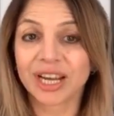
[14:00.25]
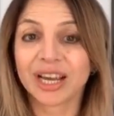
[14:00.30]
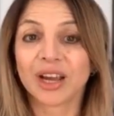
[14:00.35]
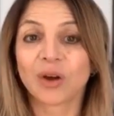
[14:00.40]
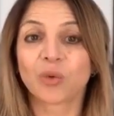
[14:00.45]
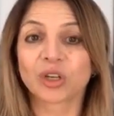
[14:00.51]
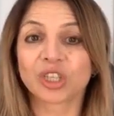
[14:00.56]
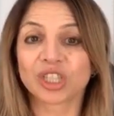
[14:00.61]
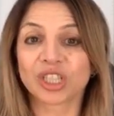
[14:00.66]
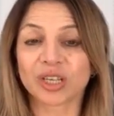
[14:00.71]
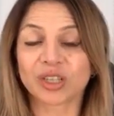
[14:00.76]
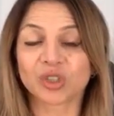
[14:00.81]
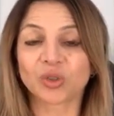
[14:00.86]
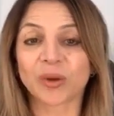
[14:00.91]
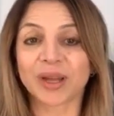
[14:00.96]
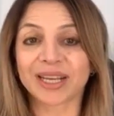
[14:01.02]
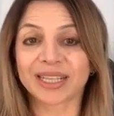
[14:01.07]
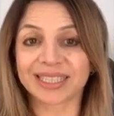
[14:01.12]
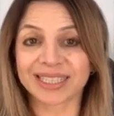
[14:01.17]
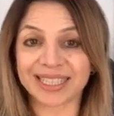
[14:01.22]
which tells you
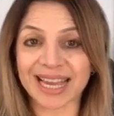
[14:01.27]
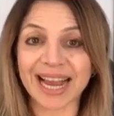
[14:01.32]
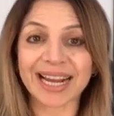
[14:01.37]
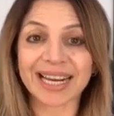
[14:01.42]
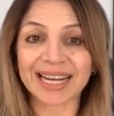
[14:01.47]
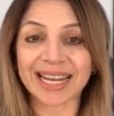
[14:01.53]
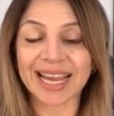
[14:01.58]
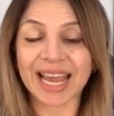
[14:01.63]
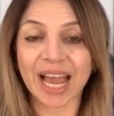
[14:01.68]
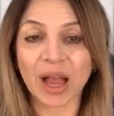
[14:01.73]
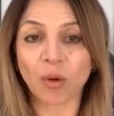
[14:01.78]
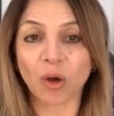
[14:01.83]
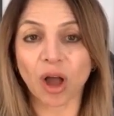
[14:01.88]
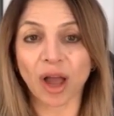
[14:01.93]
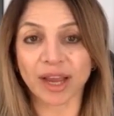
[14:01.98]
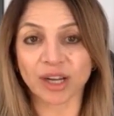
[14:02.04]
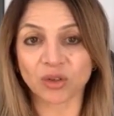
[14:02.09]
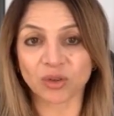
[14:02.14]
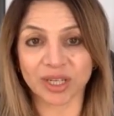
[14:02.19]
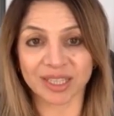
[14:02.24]
exactly how I
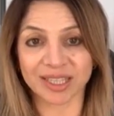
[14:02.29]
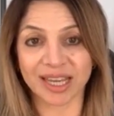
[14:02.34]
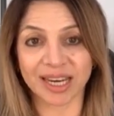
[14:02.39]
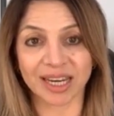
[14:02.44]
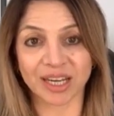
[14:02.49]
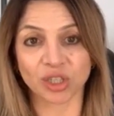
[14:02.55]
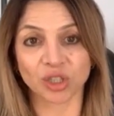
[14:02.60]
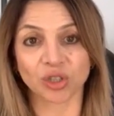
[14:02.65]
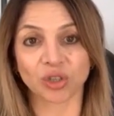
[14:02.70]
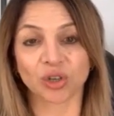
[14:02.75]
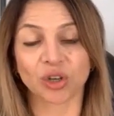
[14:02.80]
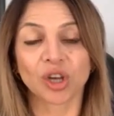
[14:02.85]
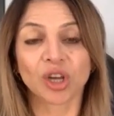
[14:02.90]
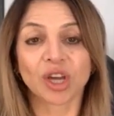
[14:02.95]
address that issue.